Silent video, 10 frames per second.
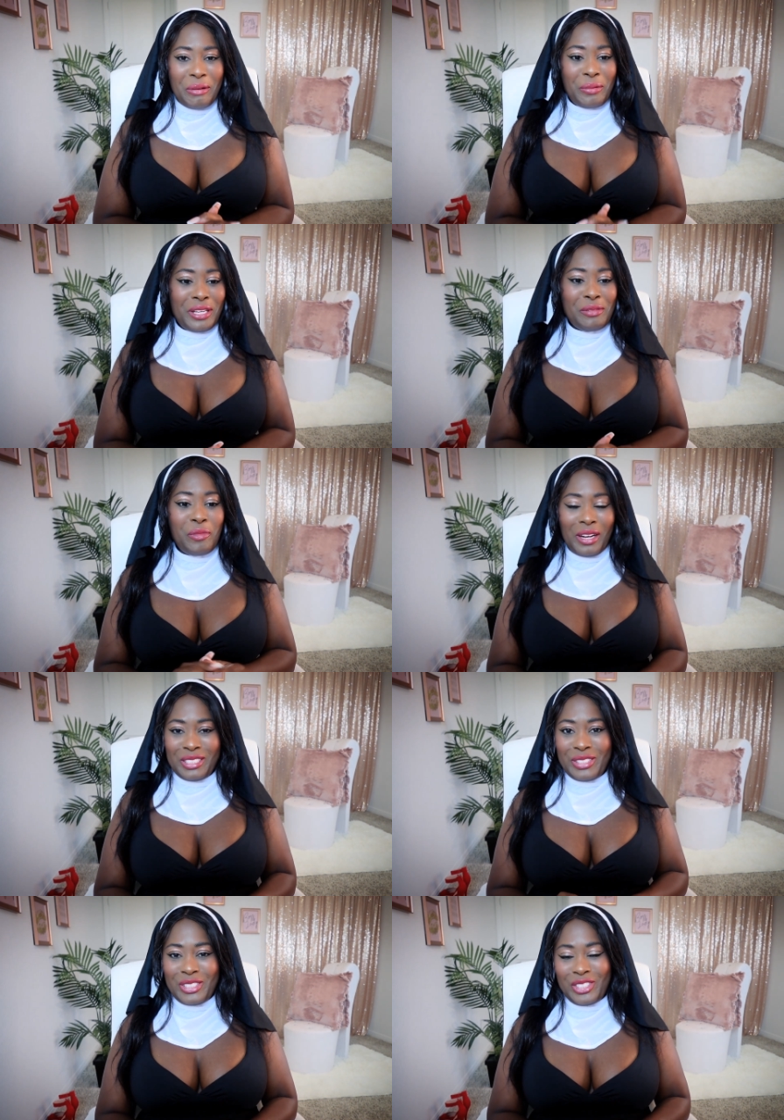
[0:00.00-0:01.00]
we
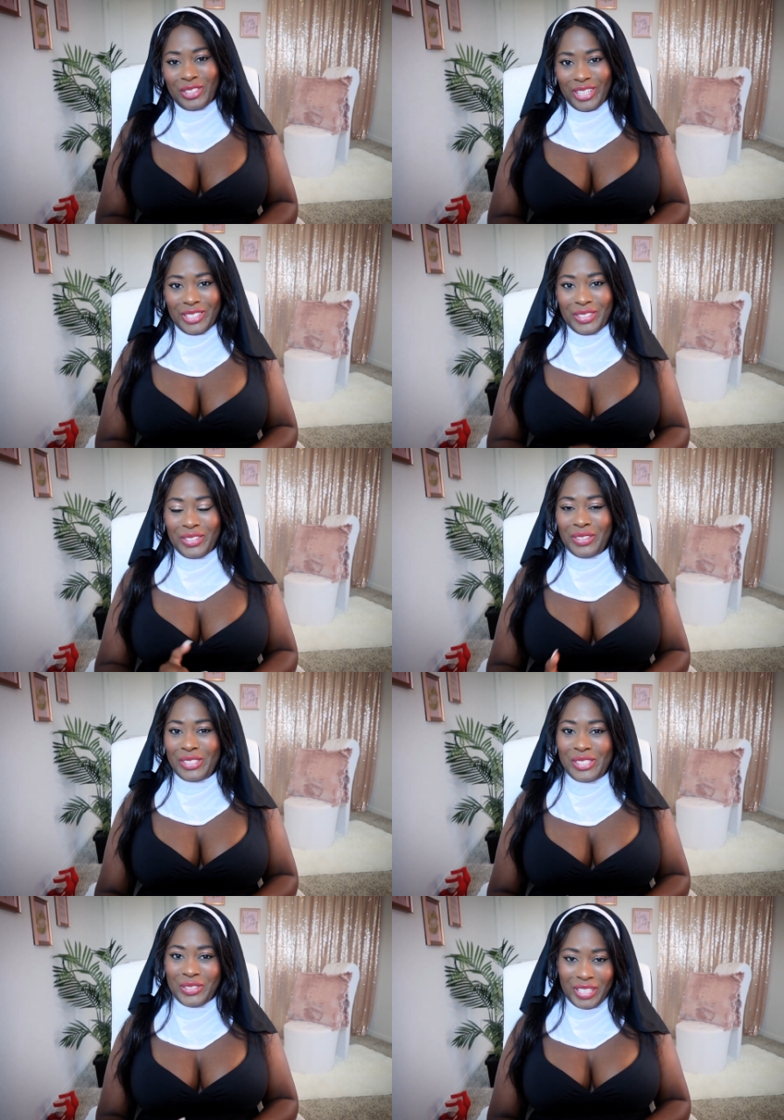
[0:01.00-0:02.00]
watch this trailer, there
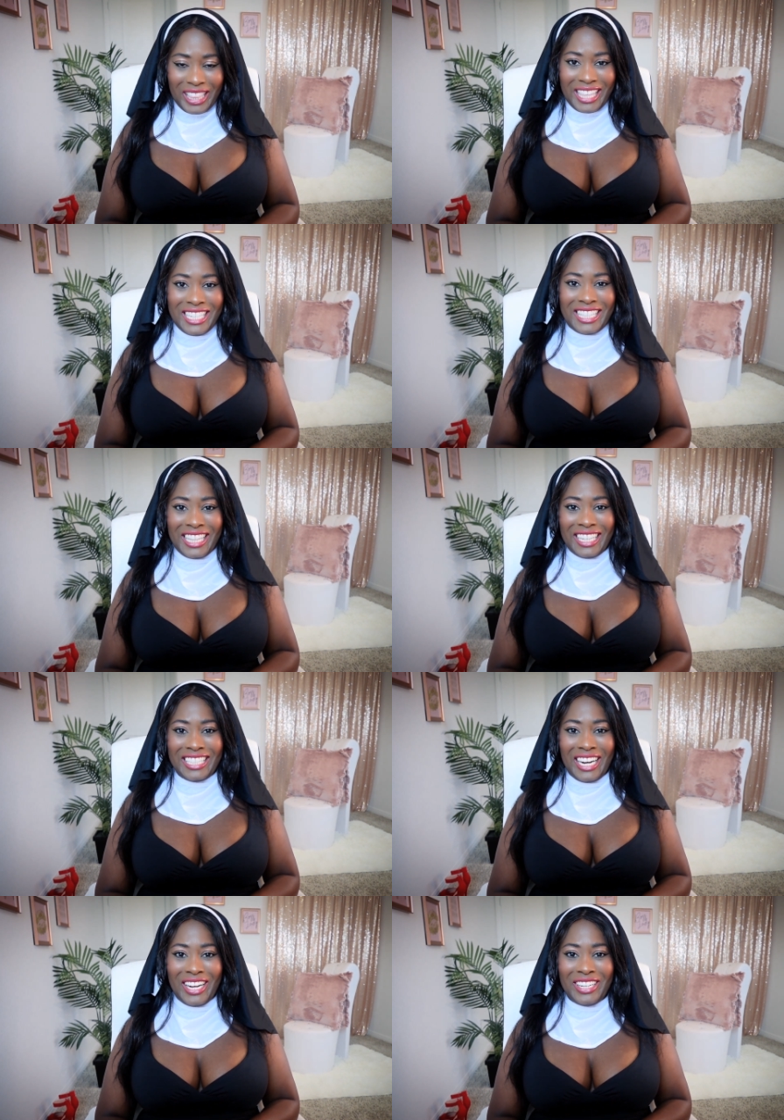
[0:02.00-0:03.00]
is one thing
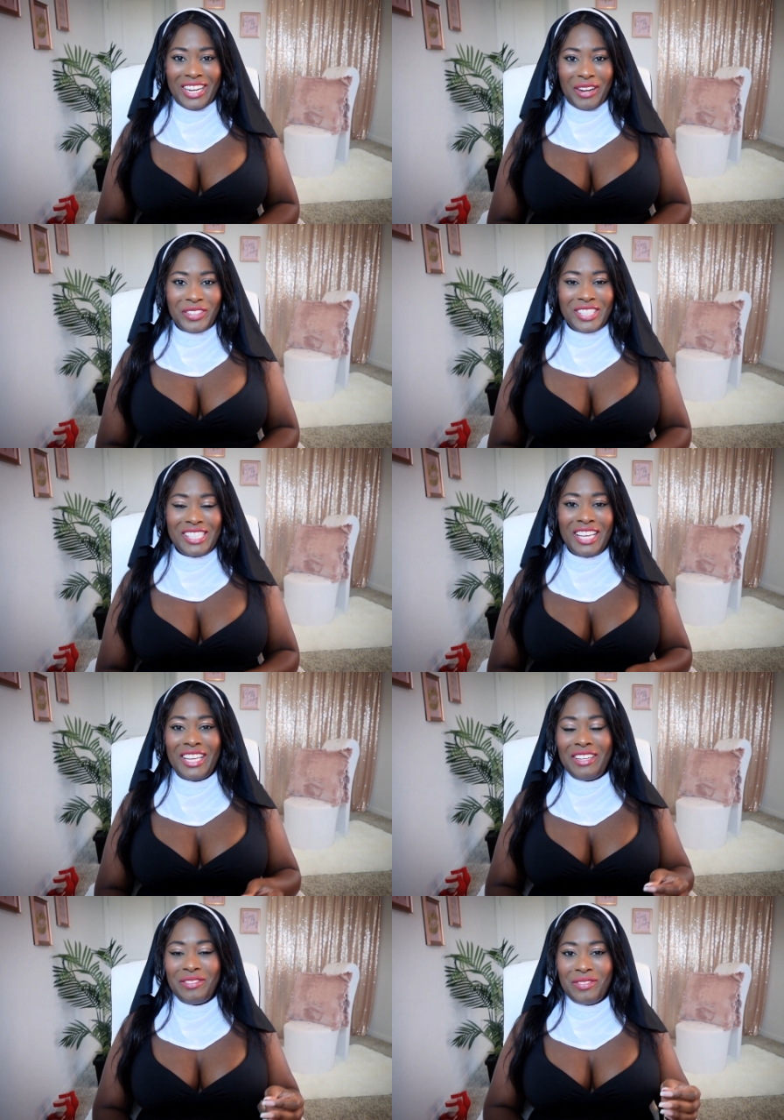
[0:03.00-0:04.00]
that uh, I wanna
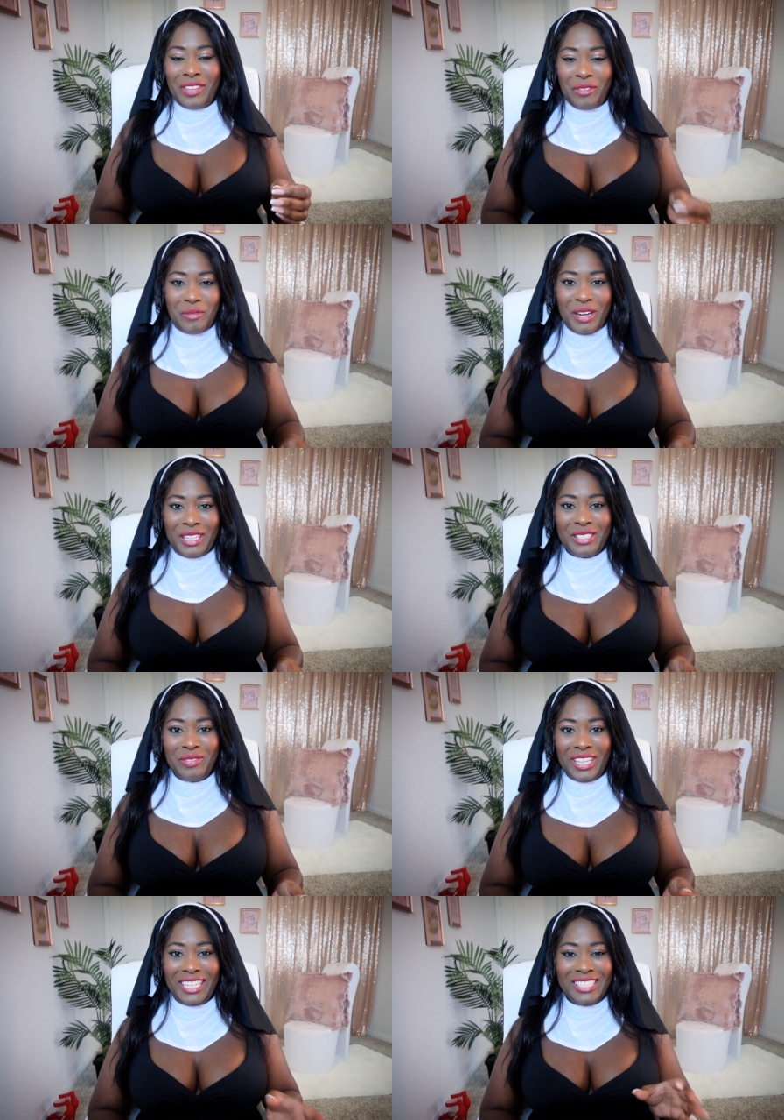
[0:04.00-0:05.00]
say that reminds
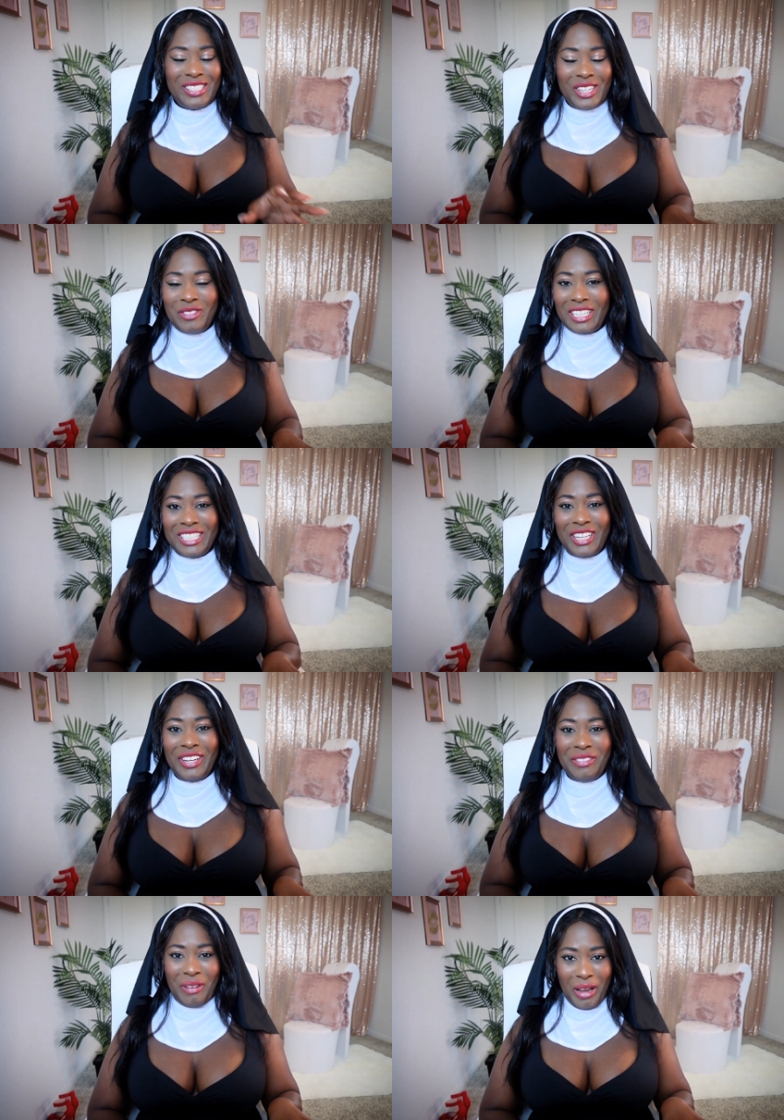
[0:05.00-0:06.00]
me so much
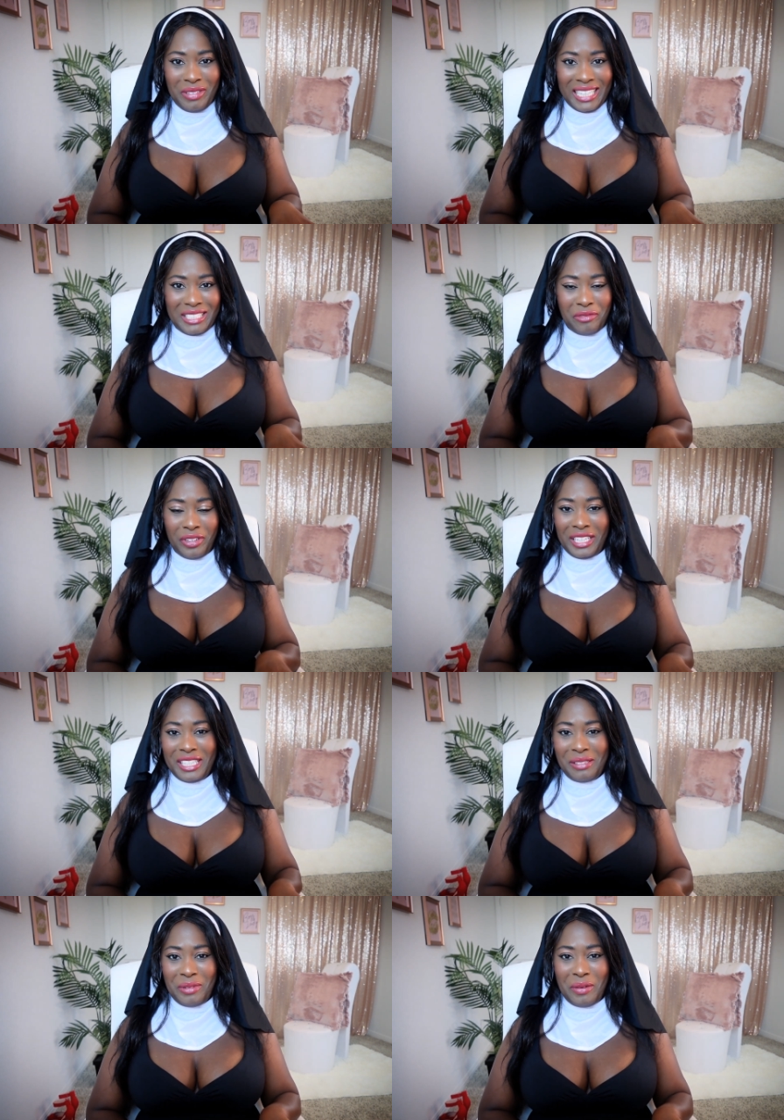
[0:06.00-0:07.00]
of Five Nights at Freddy's
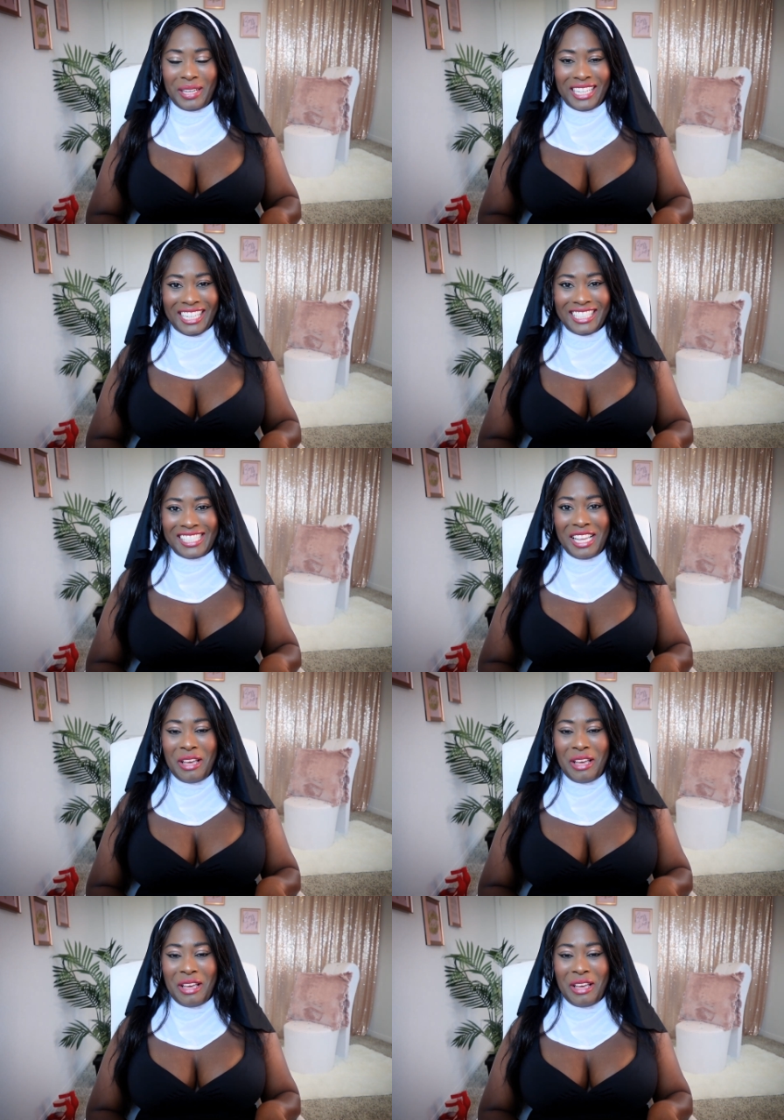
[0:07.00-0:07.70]
about my kids.